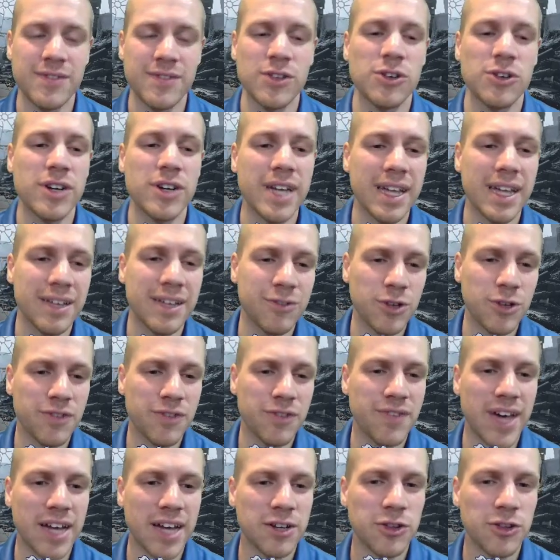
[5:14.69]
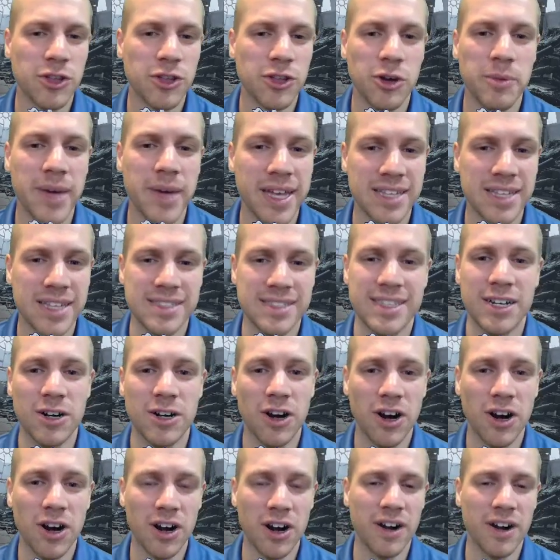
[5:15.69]
If you look at it, if we factor the Omegas,
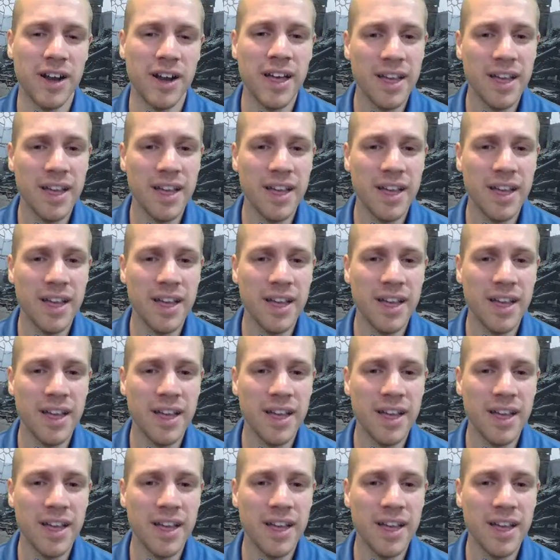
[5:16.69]
there are